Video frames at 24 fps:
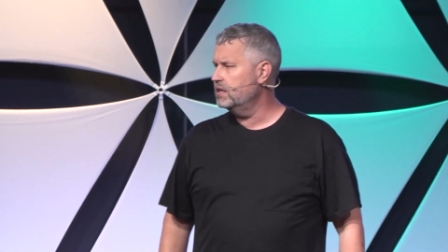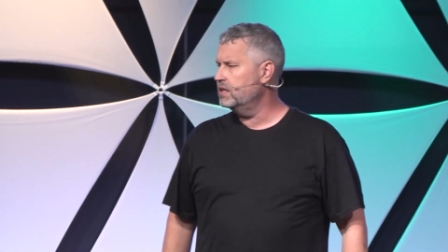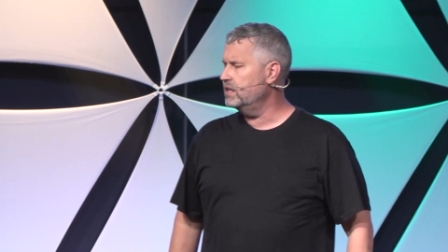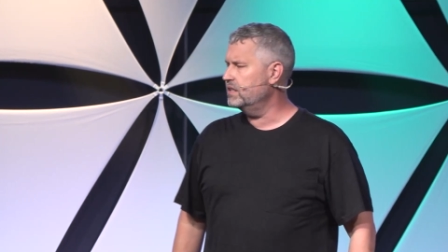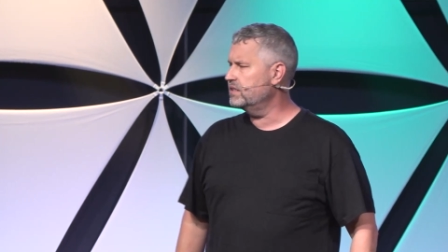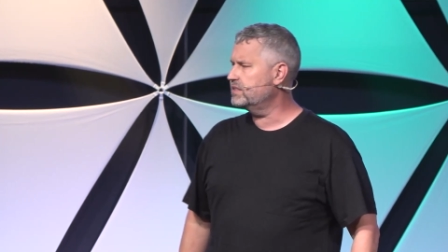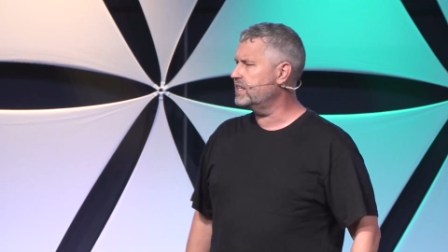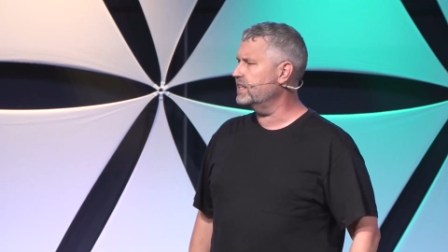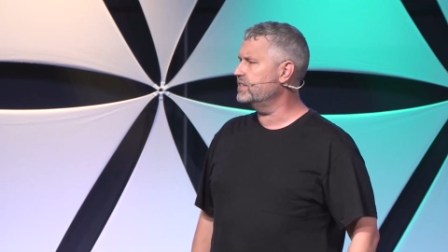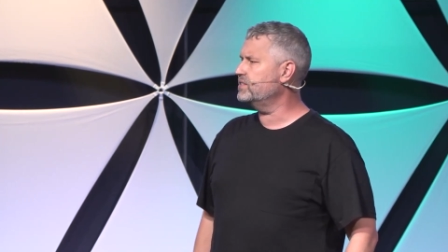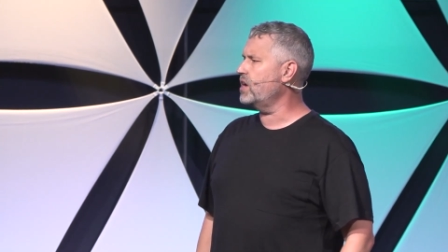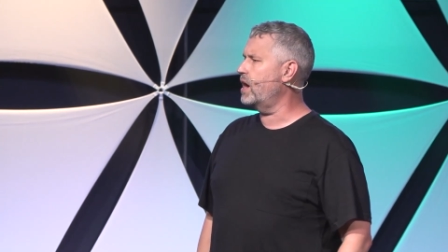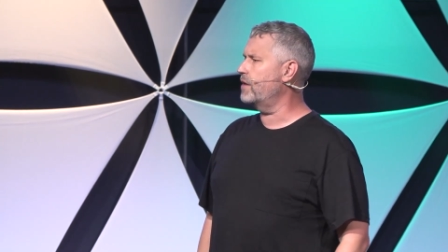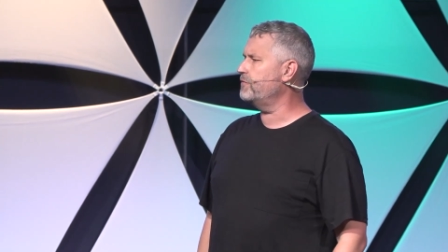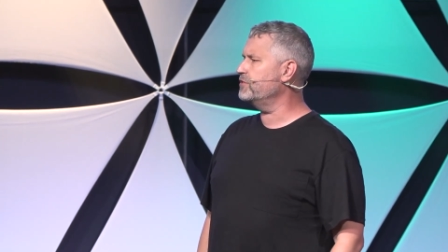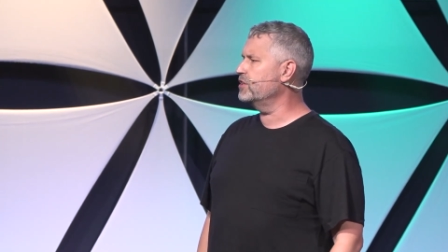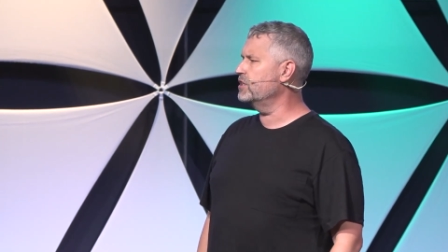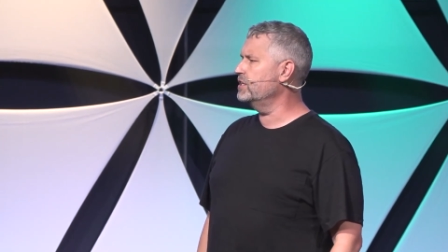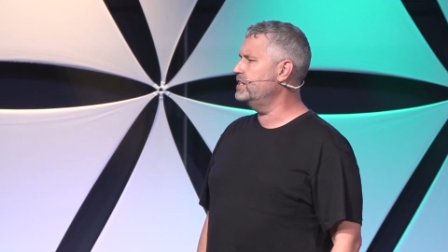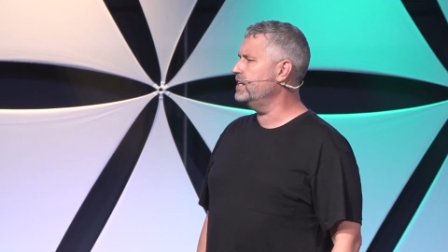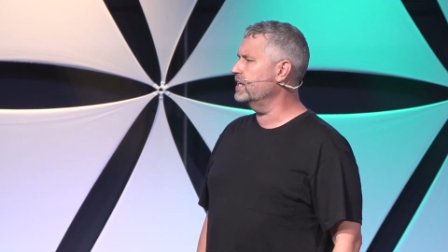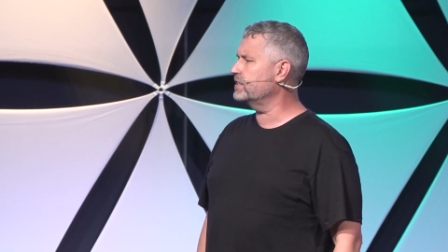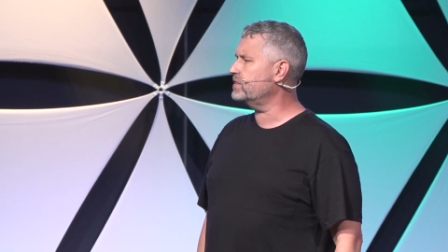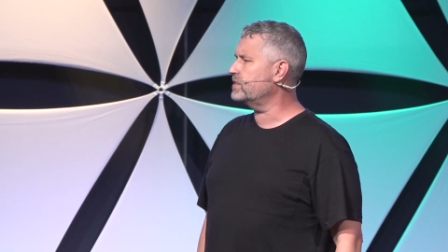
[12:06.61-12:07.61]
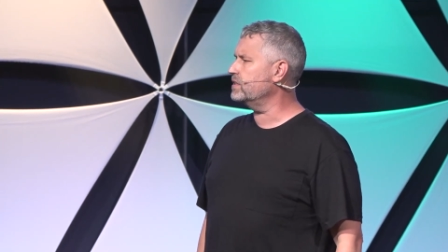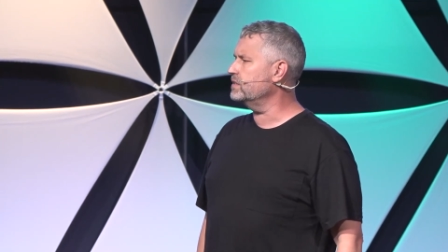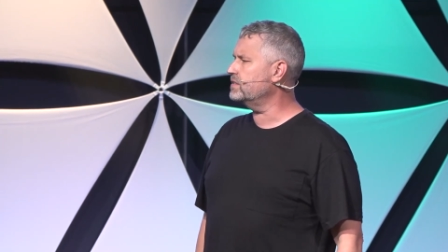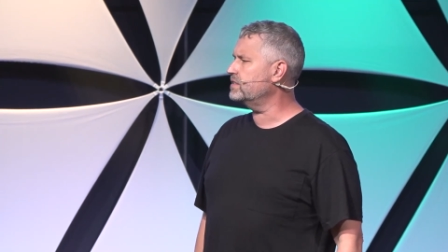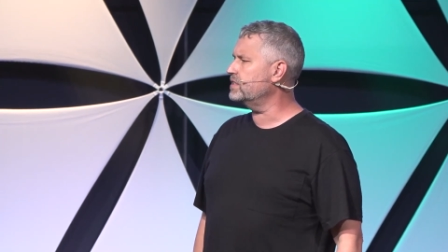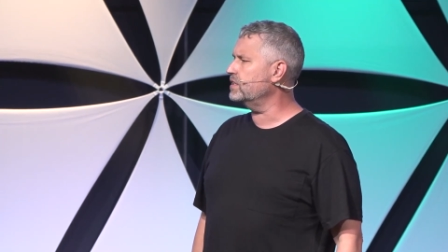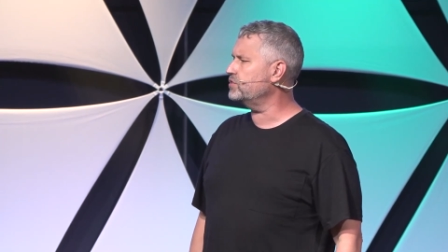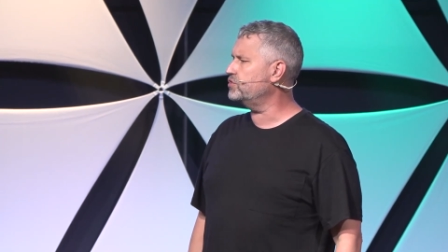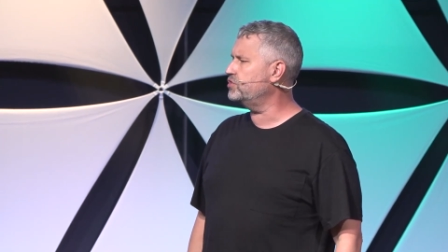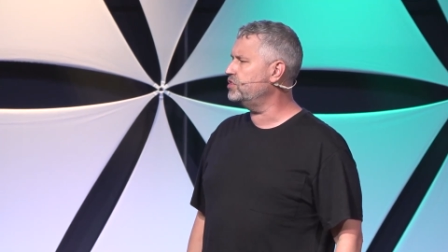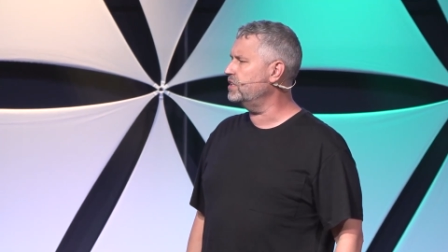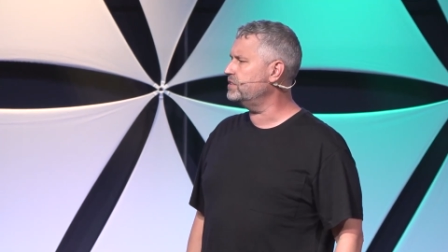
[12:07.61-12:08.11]
He sees off in the distance
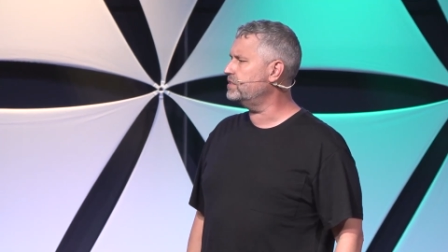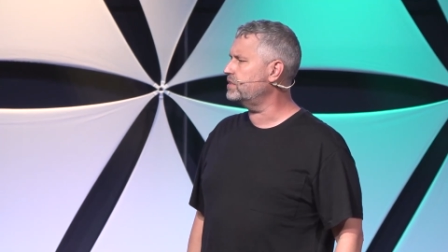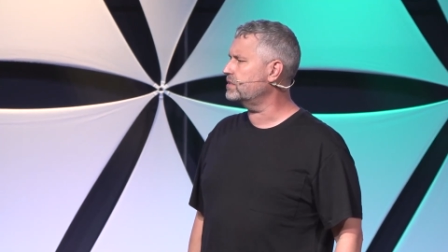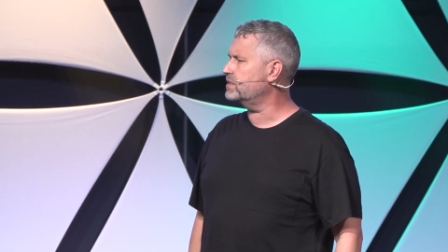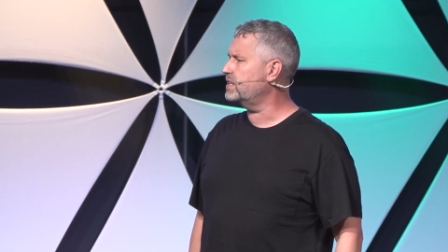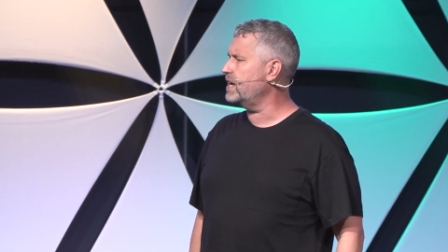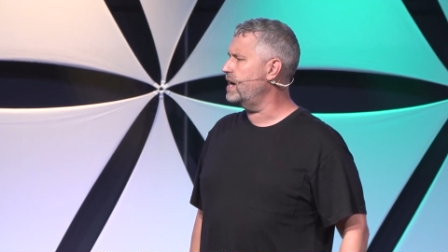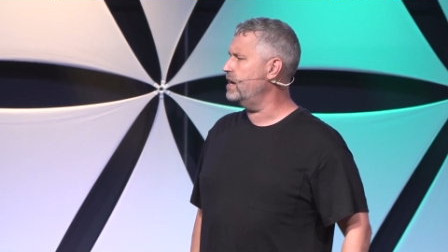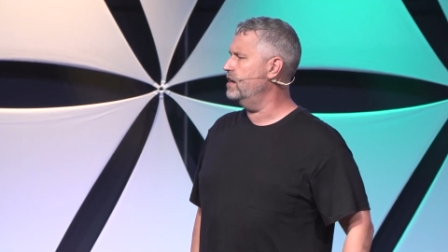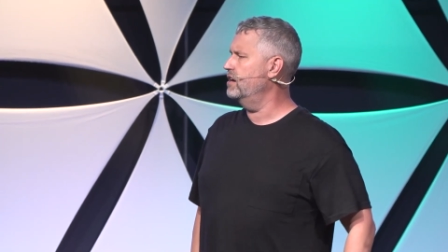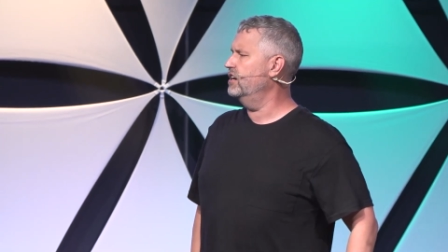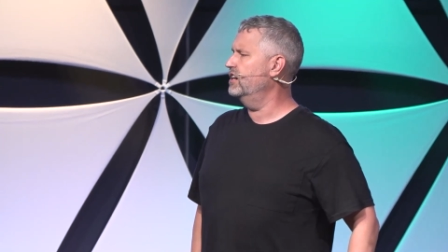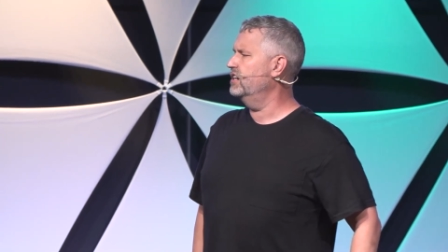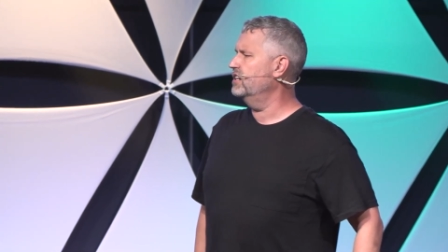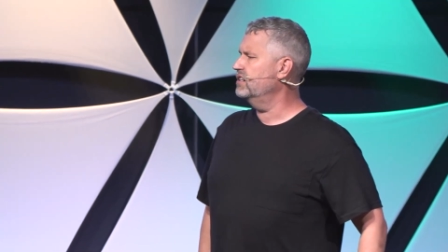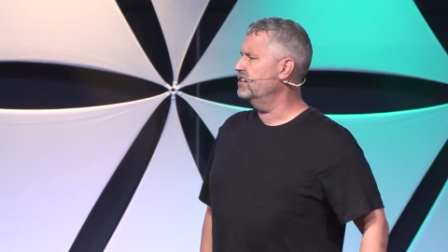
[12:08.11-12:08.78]
this Jesus guy.